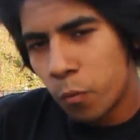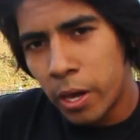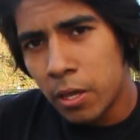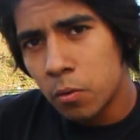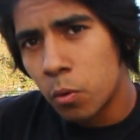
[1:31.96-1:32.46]

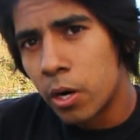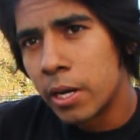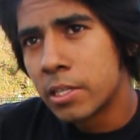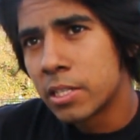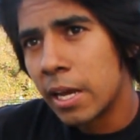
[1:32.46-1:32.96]
weight where
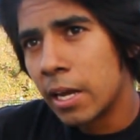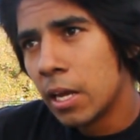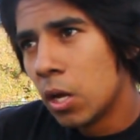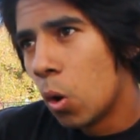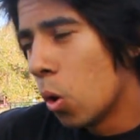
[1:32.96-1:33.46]
it's like
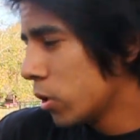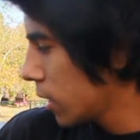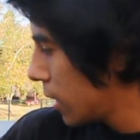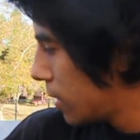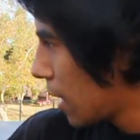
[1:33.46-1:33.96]

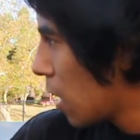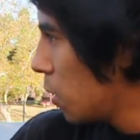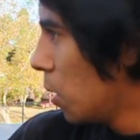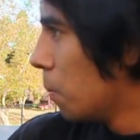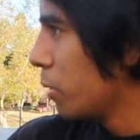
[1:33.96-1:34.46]
holding it
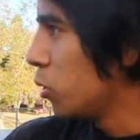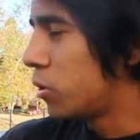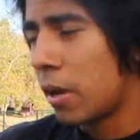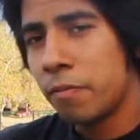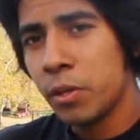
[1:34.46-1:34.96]
down, but you
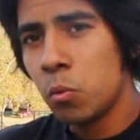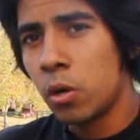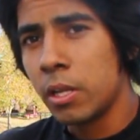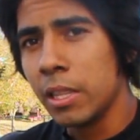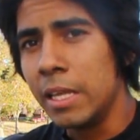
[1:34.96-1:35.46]
definitely
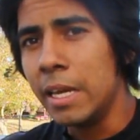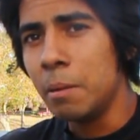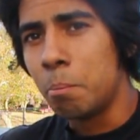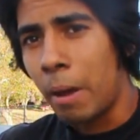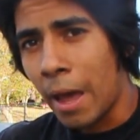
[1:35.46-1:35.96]
wanna
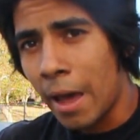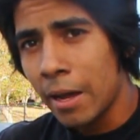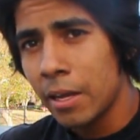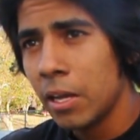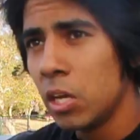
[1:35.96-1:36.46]
lean
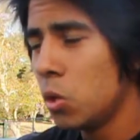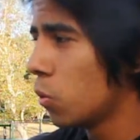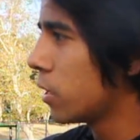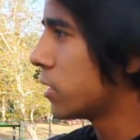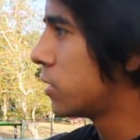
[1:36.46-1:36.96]
back. You
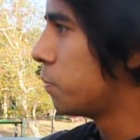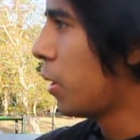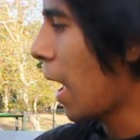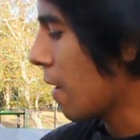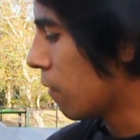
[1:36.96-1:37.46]
wanna
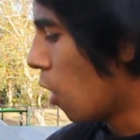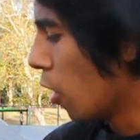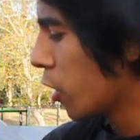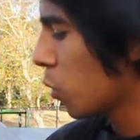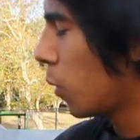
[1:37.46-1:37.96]
have
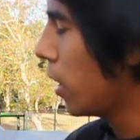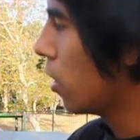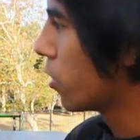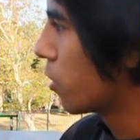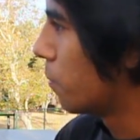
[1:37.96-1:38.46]
all your weight
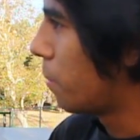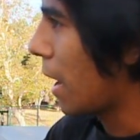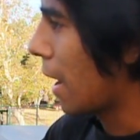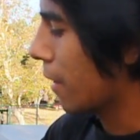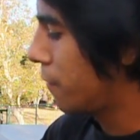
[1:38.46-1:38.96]
on your
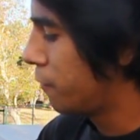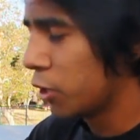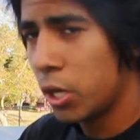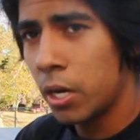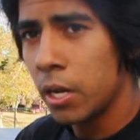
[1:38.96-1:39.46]
back
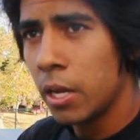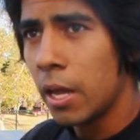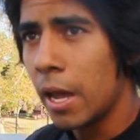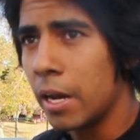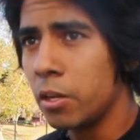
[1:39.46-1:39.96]
foot,
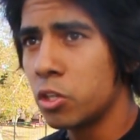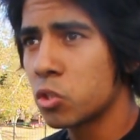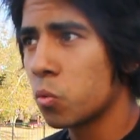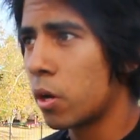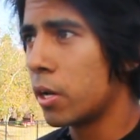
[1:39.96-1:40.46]
and you
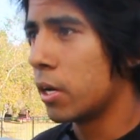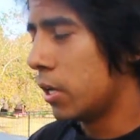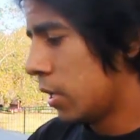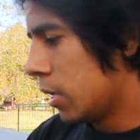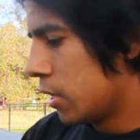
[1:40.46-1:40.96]
just wanna
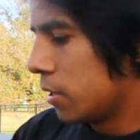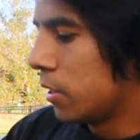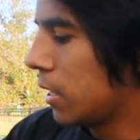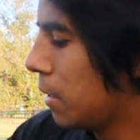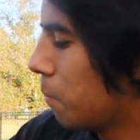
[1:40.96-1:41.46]

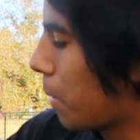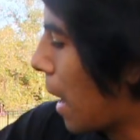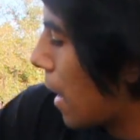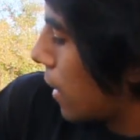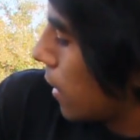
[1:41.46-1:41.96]
lean
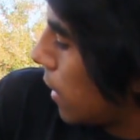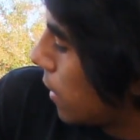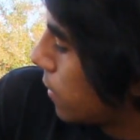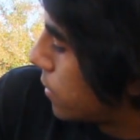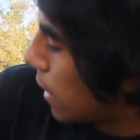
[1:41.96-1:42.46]
back,
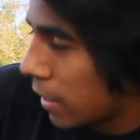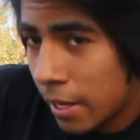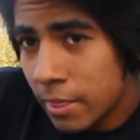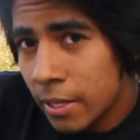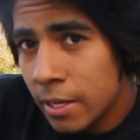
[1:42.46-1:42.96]
stay
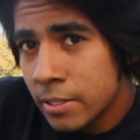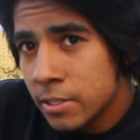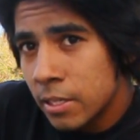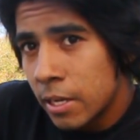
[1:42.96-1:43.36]
like this,